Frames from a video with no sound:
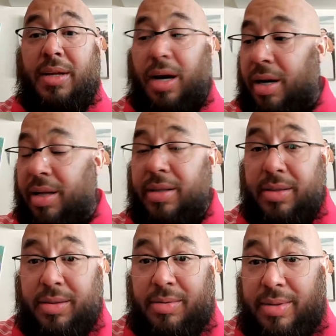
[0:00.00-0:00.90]
a
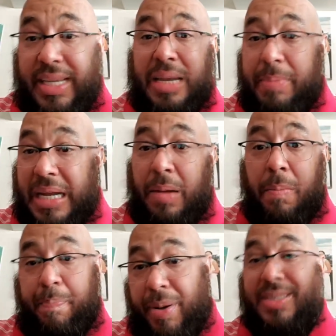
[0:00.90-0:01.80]

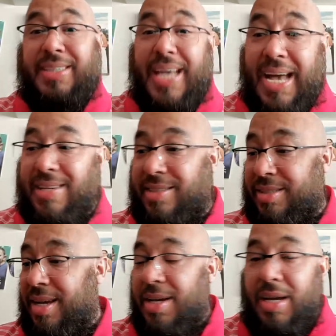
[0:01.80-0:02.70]
demon
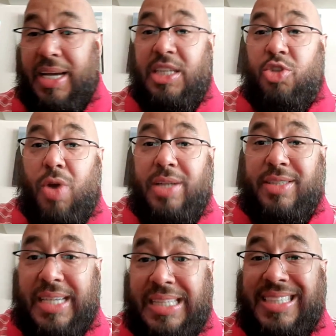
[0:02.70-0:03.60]
possessed and
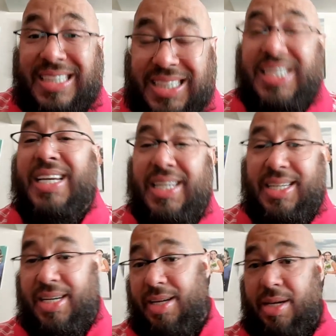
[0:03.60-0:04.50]
drenched in
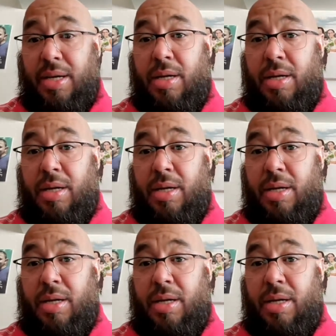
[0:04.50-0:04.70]
sin,